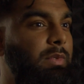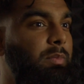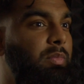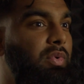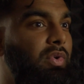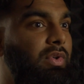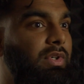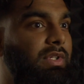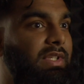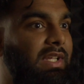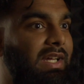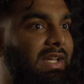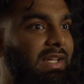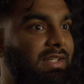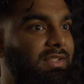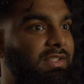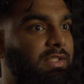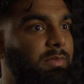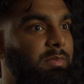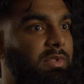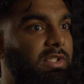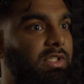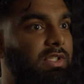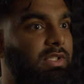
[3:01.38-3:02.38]
important that it has
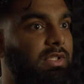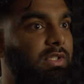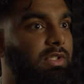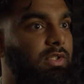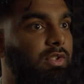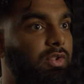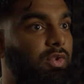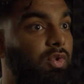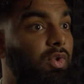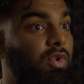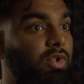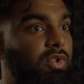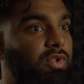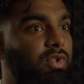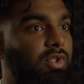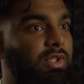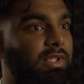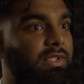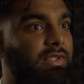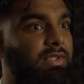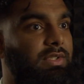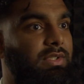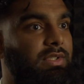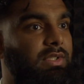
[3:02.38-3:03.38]
to be your
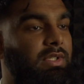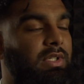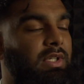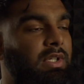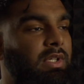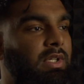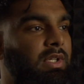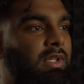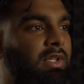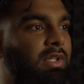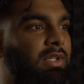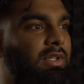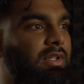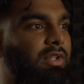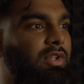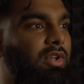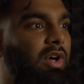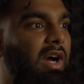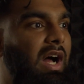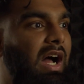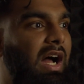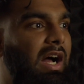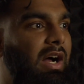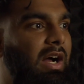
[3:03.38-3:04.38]
choice. You know,
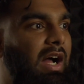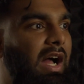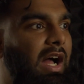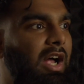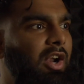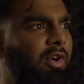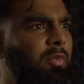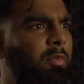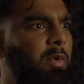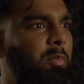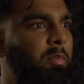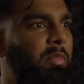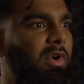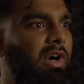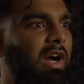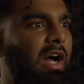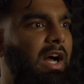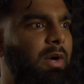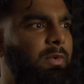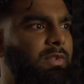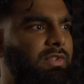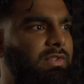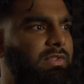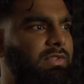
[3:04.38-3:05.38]
I remember
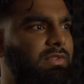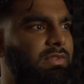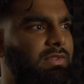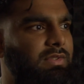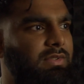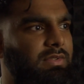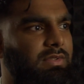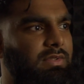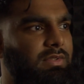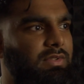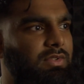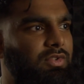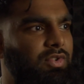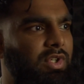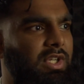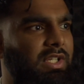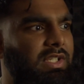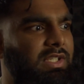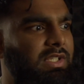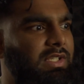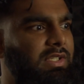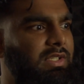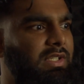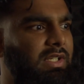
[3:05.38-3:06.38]
I was
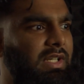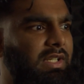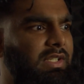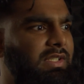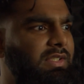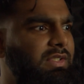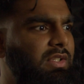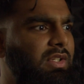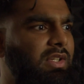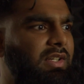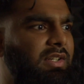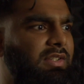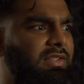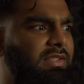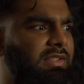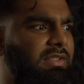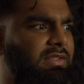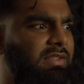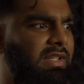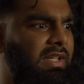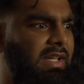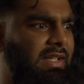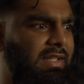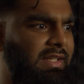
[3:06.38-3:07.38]
training in his
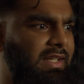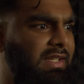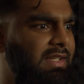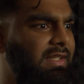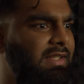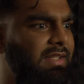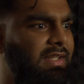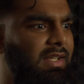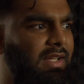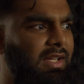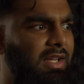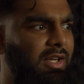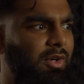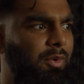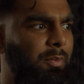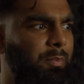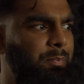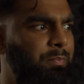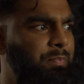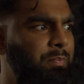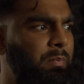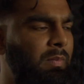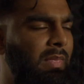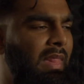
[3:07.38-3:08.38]
classes like day in day out,
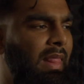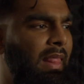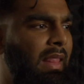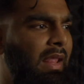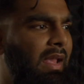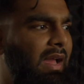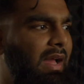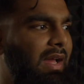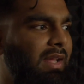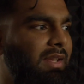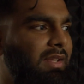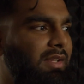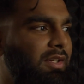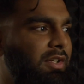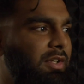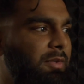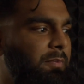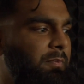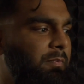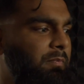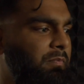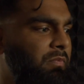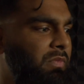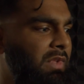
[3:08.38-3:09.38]
and
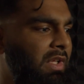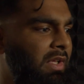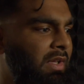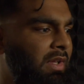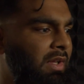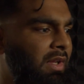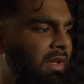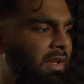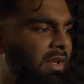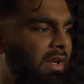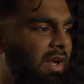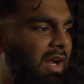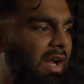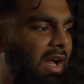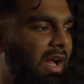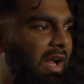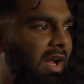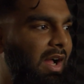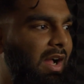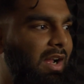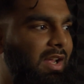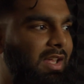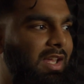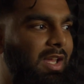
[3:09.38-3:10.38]

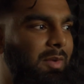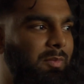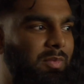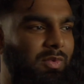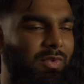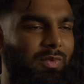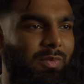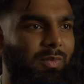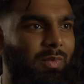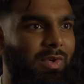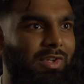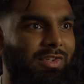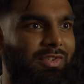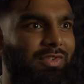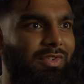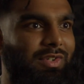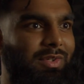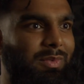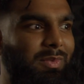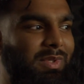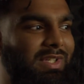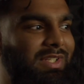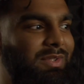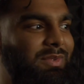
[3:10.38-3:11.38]
I kept on
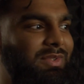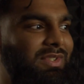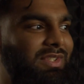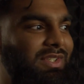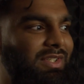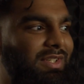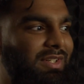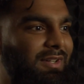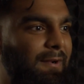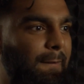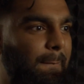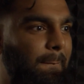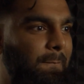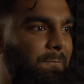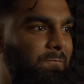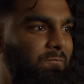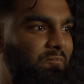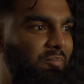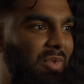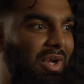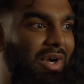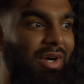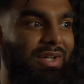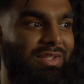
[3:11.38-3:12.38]
wondering when he was gonna
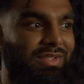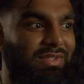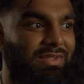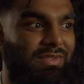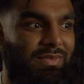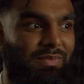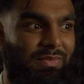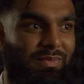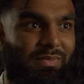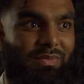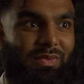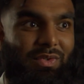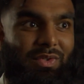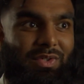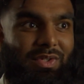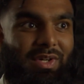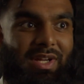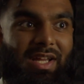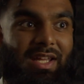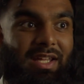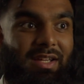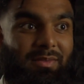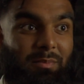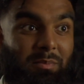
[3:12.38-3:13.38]
ask for
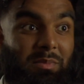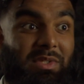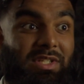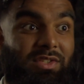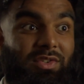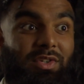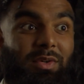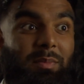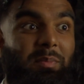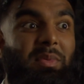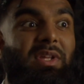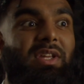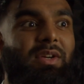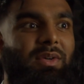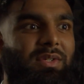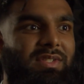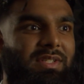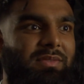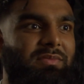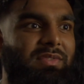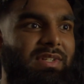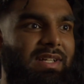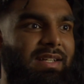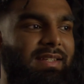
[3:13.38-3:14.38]
me to compete or
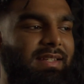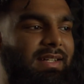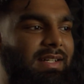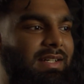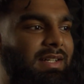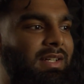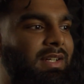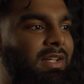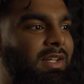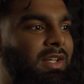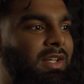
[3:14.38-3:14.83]
something like that.